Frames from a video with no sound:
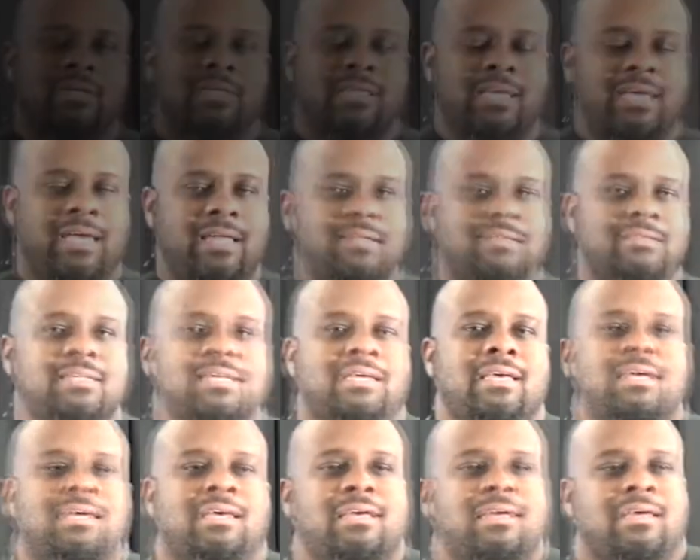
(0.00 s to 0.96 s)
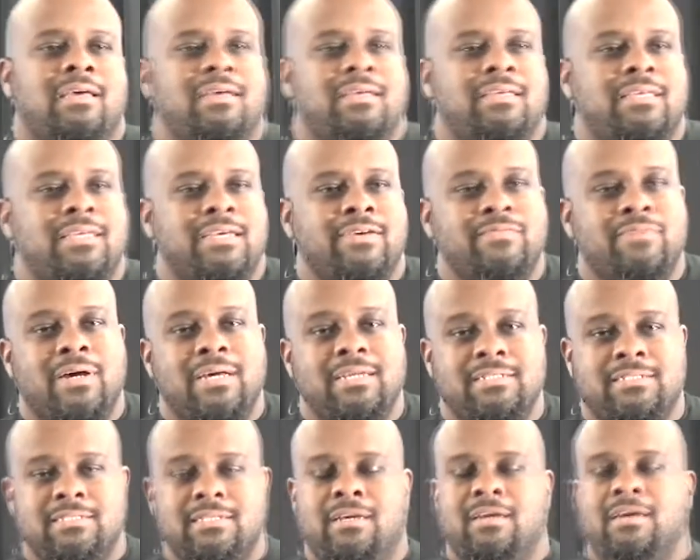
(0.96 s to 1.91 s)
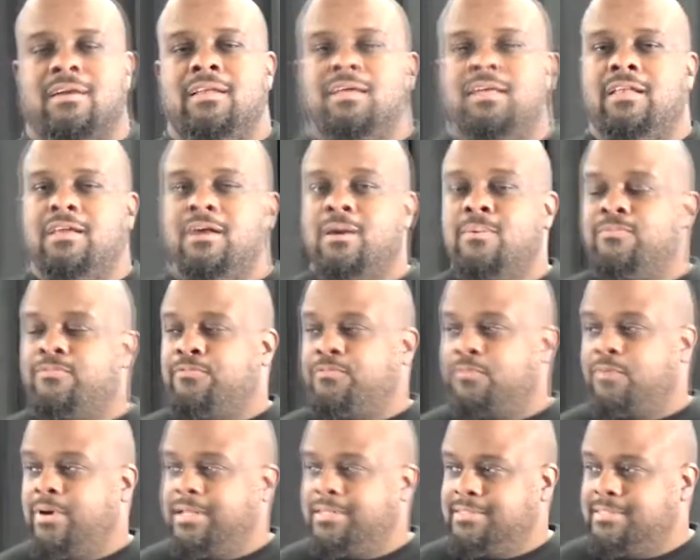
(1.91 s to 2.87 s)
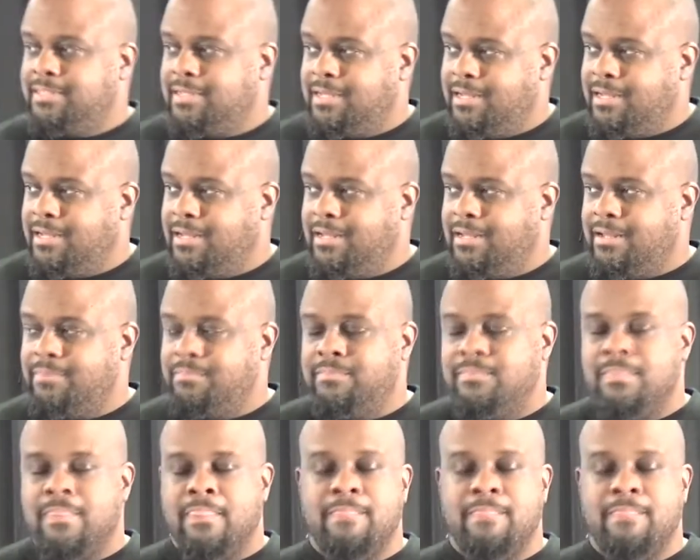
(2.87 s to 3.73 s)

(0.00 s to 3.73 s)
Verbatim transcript: again, give us uh, an upfront um,